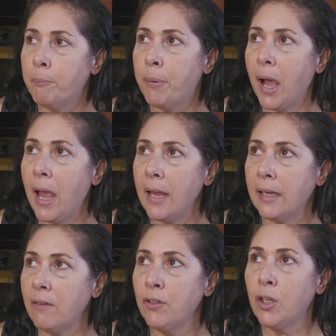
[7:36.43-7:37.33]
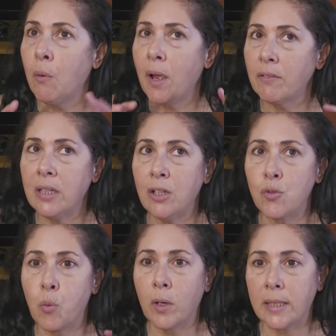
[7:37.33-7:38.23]
But, and even though everything
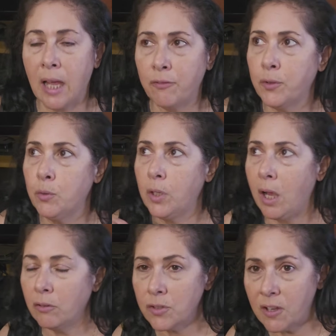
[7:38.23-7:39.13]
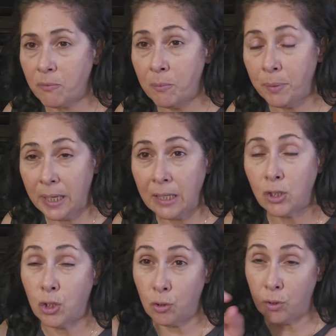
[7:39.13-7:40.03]
is worked out for you, colors have been
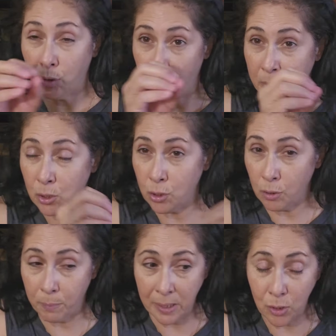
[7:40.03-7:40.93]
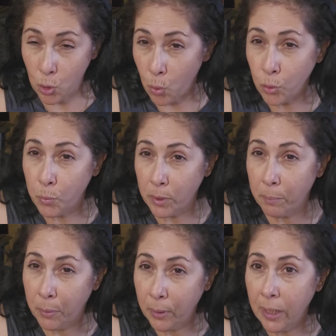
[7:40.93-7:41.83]
picked, you're being told where to
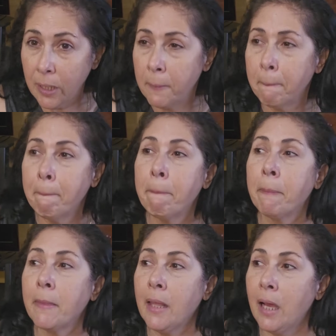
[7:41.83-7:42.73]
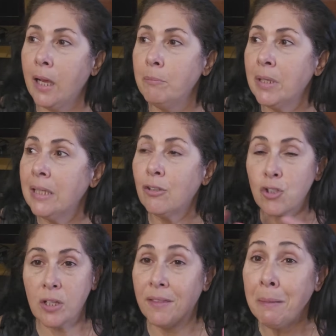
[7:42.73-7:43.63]
put it,
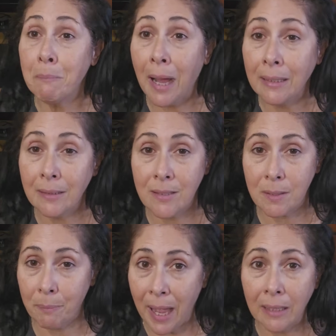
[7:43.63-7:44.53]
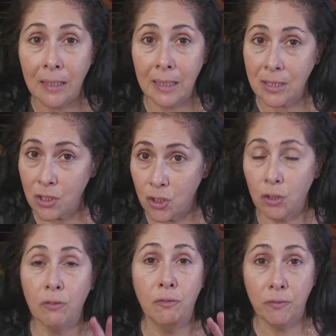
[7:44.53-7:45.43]
there's nothing mindless about it. It's
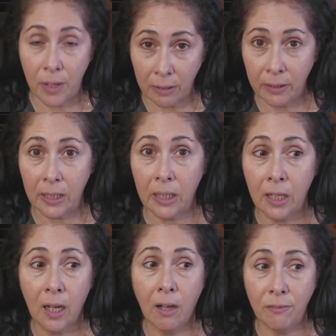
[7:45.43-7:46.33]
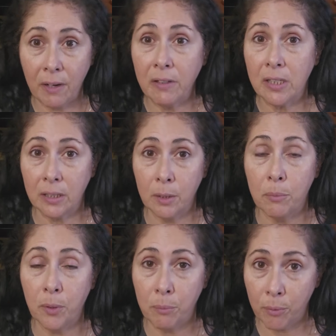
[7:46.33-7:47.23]
still a very
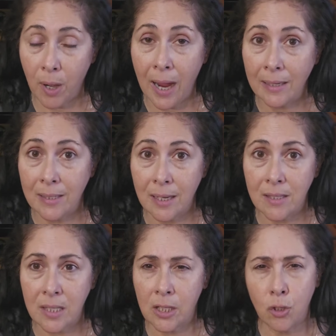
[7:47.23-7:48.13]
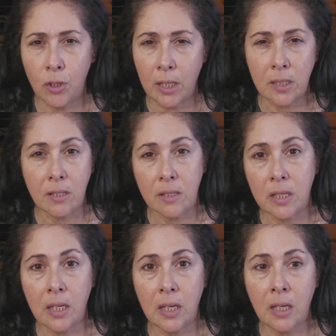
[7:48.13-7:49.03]
deliberate practice. And then you get to
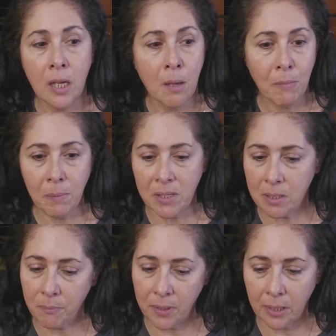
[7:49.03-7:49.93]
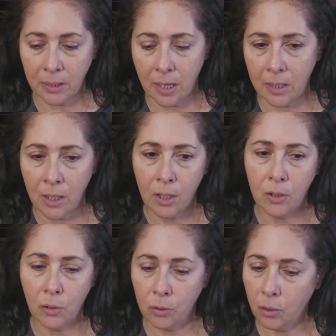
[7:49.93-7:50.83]
see maybe something that
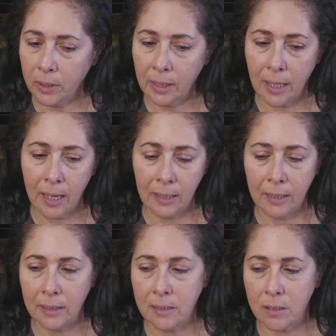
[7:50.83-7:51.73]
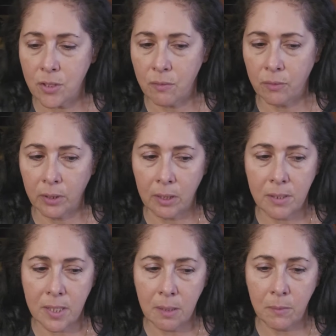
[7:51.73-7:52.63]
you're looking at it and it doesn't really
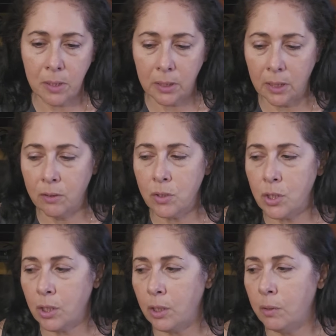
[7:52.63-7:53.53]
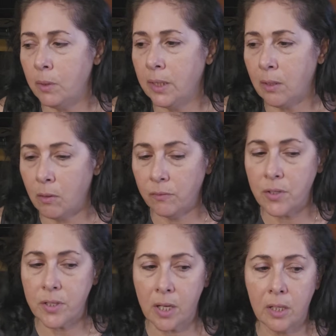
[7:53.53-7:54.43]
seem clear to you, and then all of a
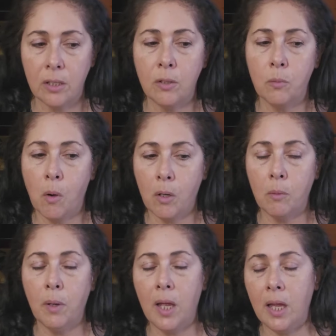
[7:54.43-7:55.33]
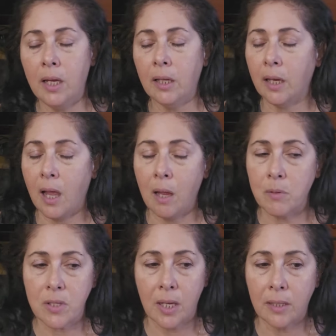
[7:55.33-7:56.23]
sudden you walk away. Like I
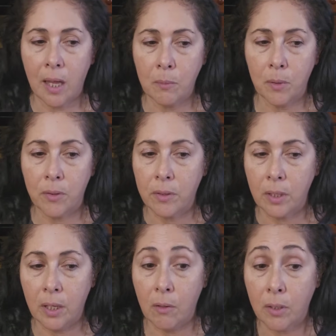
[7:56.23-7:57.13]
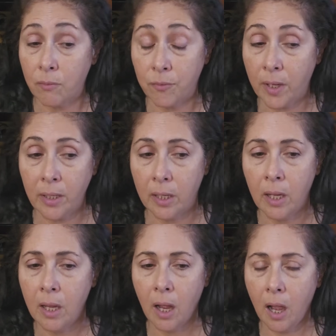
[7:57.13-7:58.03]
was like that with, you know, confetti.
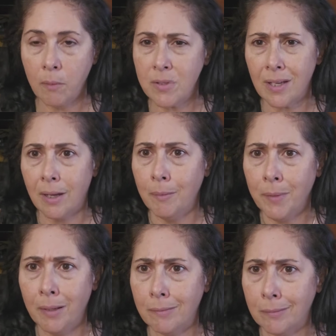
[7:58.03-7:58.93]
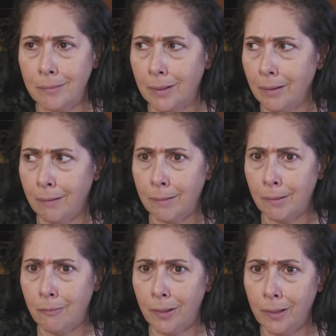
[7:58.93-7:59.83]
I was like, I'm not
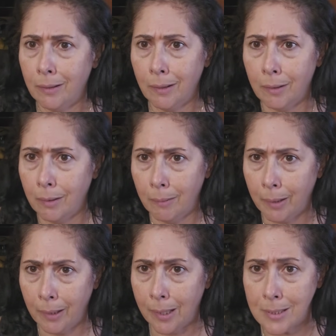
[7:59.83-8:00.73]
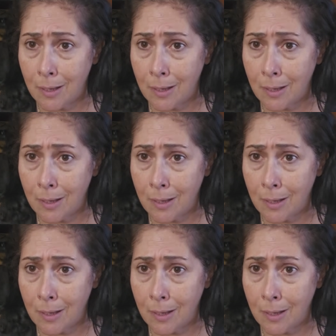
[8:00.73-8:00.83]
confetti. No, that's